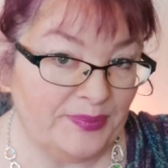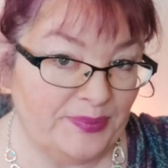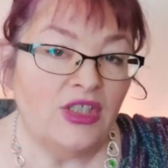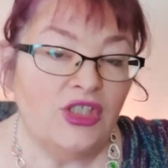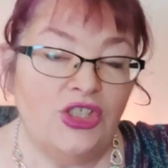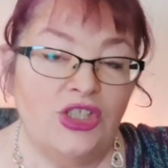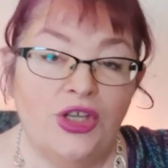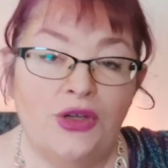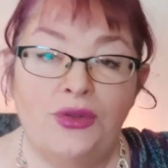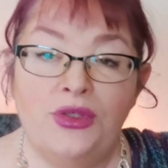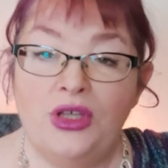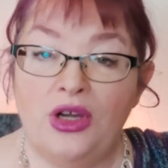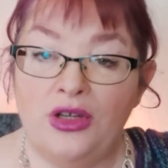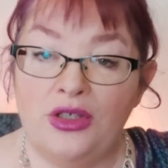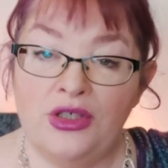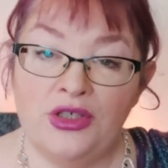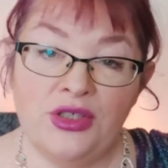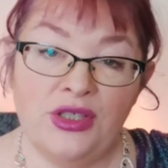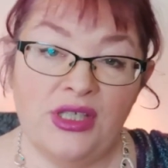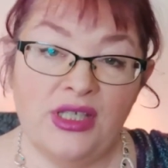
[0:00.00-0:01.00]
So
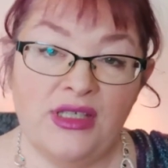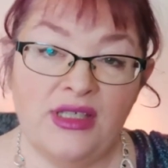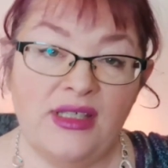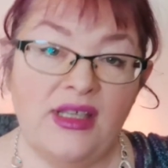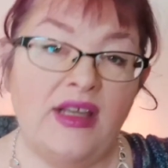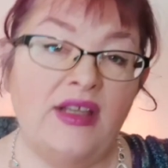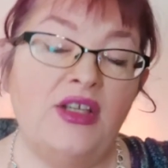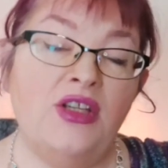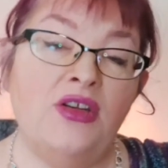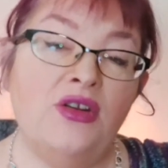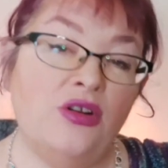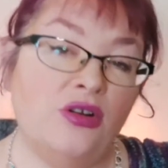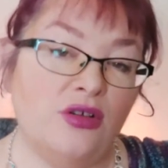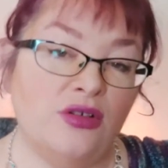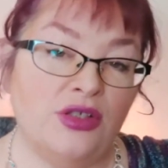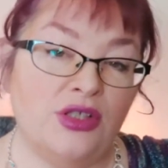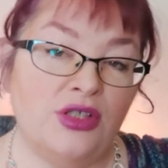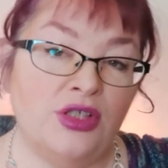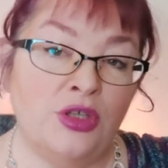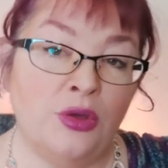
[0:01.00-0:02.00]
doctors assigned a
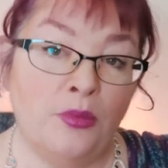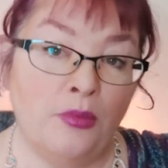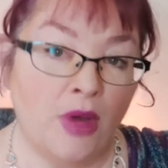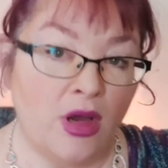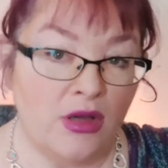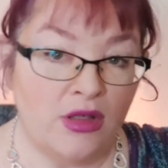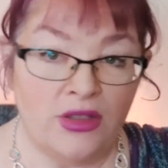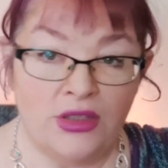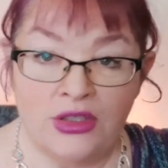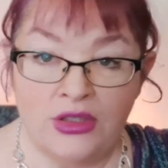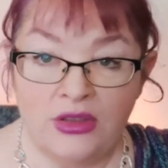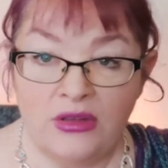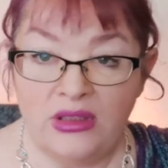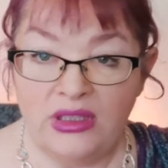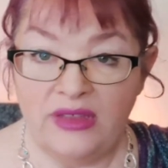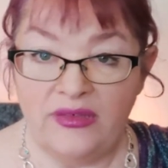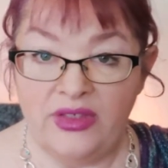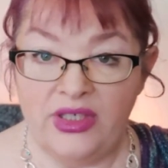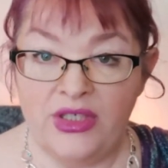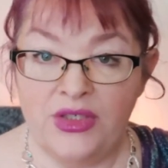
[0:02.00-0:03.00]
nurse to monitor
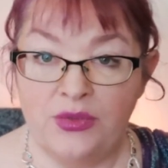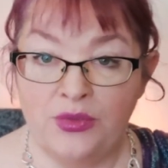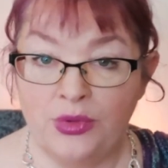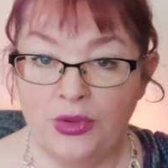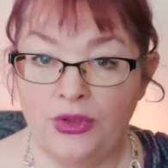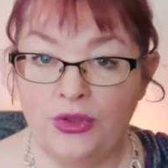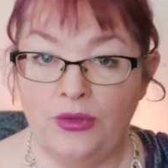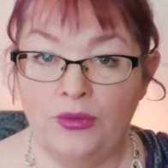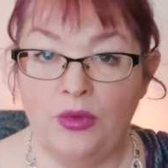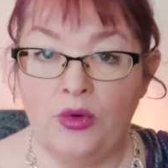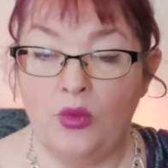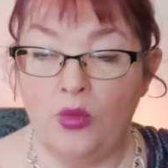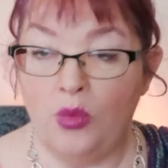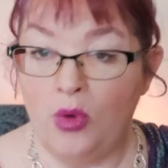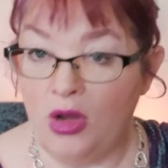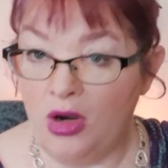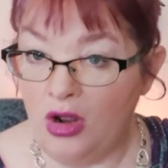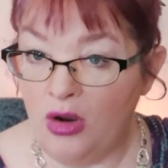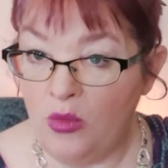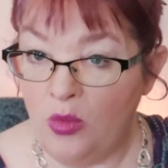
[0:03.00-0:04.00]
Olivia's room
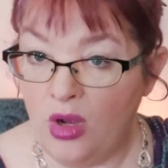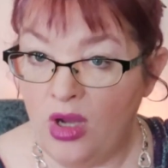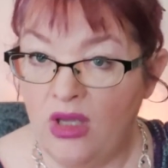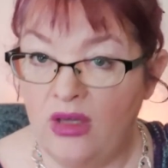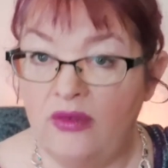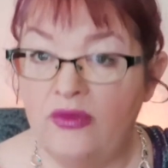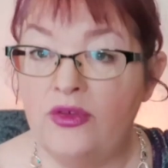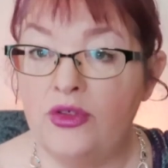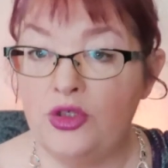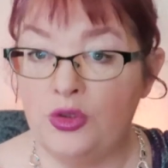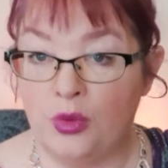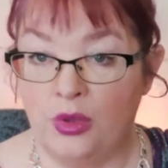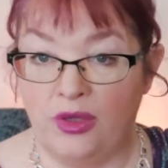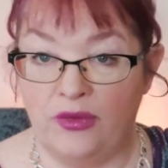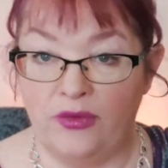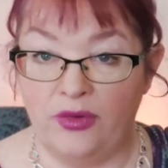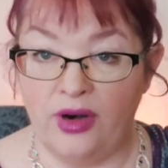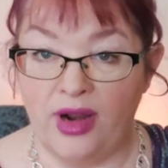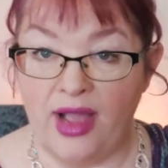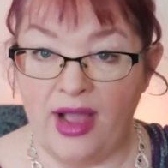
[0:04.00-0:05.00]
one-on-one for
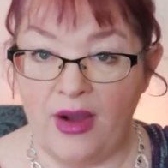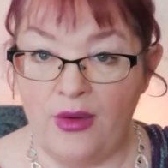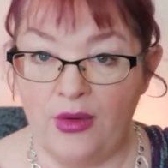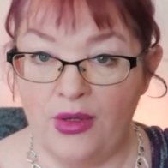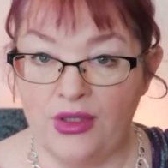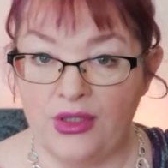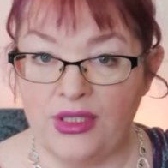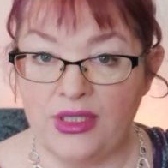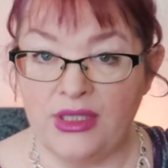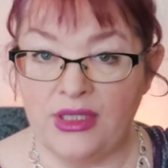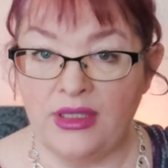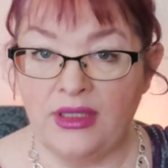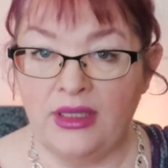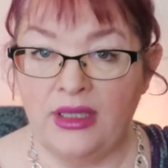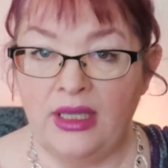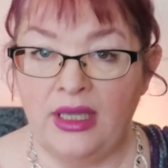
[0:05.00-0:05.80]
24 hours.